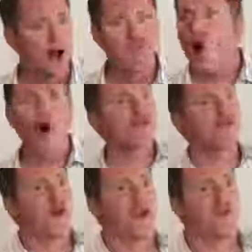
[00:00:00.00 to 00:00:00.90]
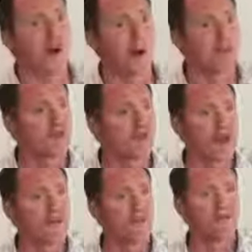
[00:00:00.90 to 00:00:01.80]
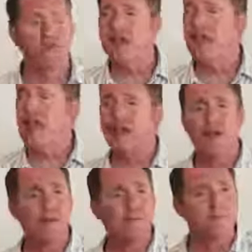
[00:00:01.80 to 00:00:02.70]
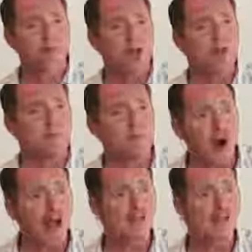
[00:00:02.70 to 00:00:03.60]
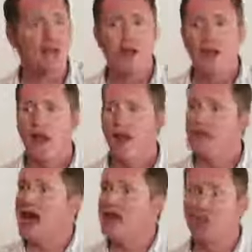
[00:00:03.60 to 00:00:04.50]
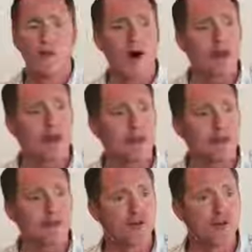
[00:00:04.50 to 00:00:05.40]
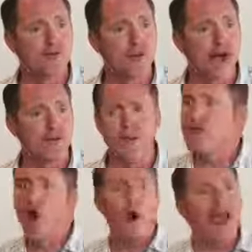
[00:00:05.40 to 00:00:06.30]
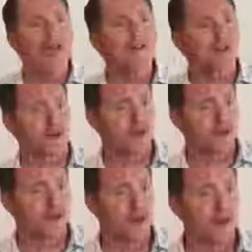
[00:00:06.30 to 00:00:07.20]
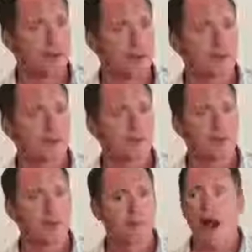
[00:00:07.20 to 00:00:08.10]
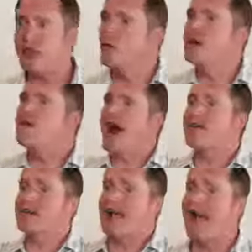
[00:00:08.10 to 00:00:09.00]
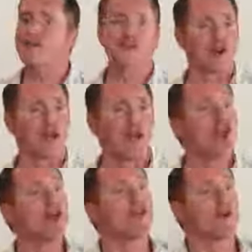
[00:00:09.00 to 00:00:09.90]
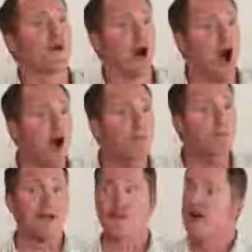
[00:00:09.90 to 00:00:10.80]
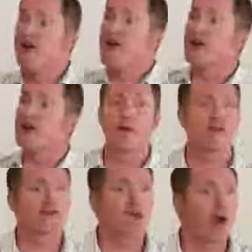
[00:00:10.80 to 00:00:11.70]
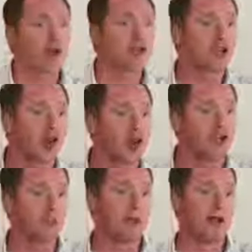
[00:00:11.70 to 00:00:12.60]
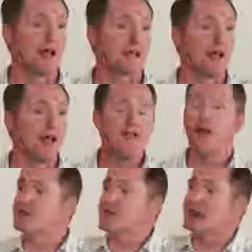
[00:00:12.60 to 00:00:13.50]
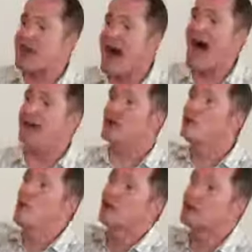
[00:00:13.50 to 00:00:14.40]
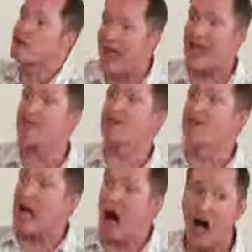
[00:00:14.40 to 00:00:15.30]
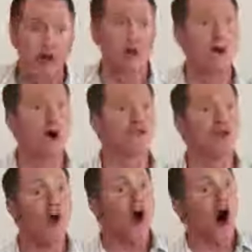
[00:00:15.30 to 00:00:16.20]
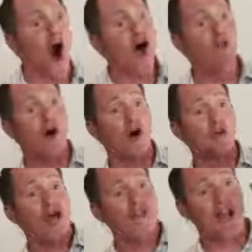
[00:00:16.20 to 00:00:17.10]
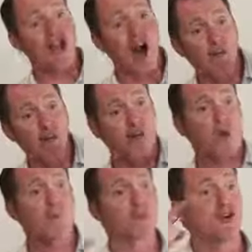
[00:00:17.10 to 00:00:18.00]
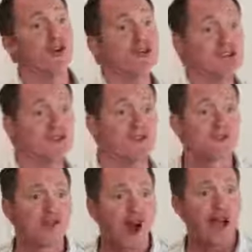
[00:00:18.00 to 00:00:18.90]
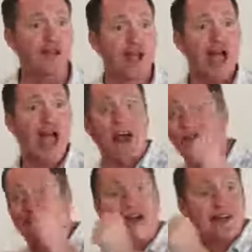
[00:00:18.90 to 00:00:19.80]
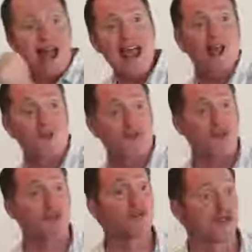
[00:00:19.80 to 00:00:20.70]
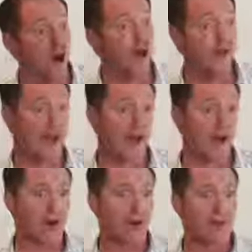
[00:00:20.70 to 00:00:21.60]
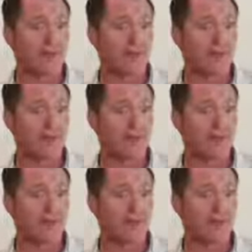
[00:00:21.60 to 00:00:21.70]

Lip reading: Of course, 44% of them feel like they're depressed, and a lot of them want to commit suicide. There's no answers. Brethren, we've got the answer here. Here's where the hope is. Here's where the strong encouragement is. There is a God who will save to the uttermost all those that come to Him through Jesus Christ and find an anchor for their soul there.